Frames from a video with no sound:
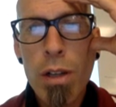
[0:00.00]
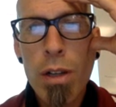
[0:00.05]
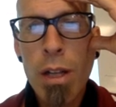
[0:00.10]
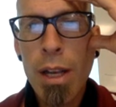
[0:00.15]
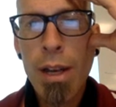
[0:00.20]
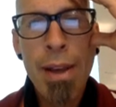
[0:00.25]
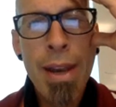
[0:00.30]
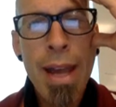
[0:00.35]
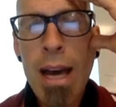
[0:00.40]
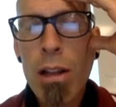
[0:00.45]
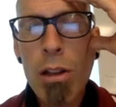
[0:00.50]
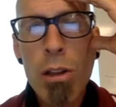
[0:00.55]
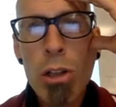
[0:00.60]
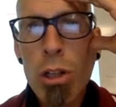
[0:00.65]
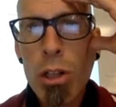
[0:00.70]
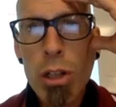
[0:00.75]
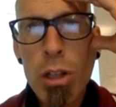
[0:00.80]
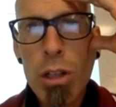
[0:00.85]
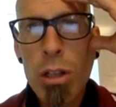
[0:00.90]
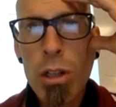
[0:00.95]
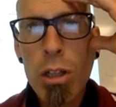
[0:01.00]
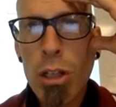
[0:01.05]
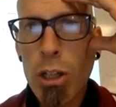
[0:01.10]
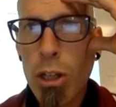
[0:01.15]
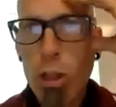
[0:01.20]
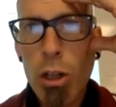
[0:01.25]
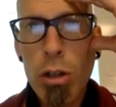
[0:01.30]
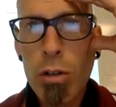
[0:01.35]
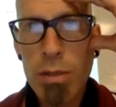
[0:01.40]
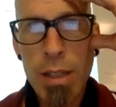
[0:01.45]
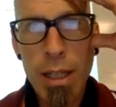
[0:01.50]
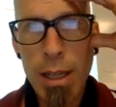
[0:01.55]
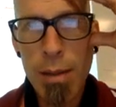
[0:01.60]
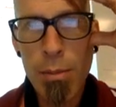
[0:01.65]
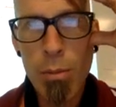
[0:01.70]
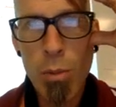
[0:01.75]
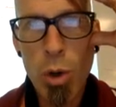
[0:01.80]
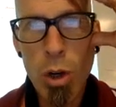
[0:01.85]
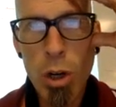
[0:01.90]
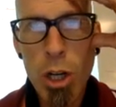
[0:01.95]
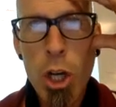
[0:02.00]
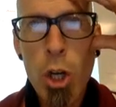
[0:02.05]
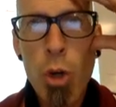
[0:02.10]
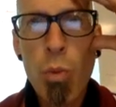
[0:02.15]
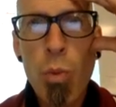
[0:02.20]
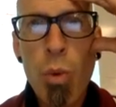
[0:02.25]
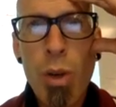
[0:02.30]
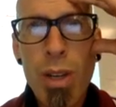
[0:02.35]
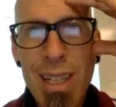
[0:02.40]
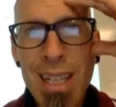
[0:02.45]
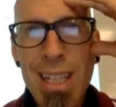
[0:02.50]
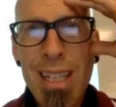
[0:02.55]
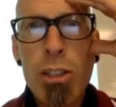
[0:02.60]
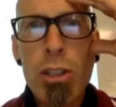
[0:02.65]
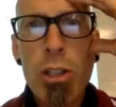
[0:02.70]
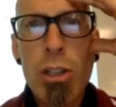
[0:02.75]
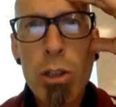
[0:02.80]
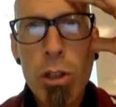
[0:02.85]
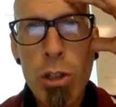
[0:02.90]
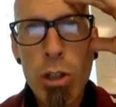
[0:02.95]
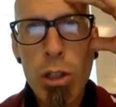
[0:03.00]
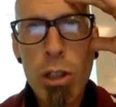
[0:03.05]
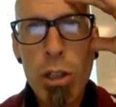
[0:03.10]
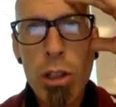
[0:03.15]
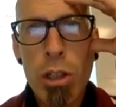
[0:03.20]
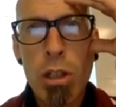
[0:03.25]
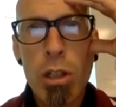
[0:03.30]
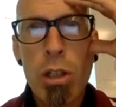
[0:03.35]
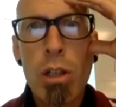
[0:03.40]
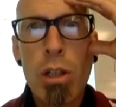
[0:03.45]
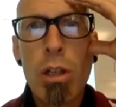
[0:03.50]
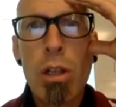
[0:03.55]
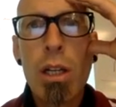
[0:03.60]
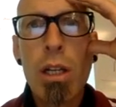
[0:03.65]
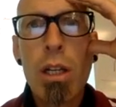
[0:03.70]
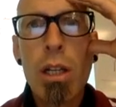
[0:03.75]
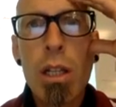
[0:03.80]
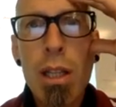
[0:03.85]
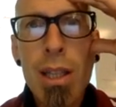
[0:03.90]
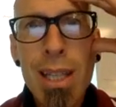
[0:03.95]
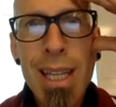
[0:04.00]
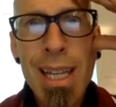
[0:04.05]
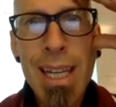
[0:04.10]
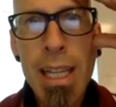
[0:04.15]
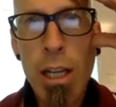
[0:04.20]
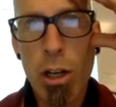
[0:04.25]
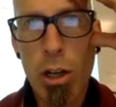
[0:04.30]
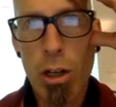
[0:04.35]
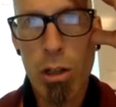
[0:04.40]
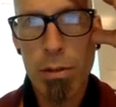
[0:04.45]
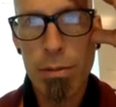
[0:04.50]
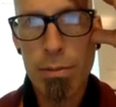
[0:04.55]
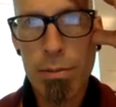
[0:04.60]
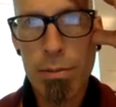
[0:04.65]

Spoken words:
not look curved anymore. We need it to look linear.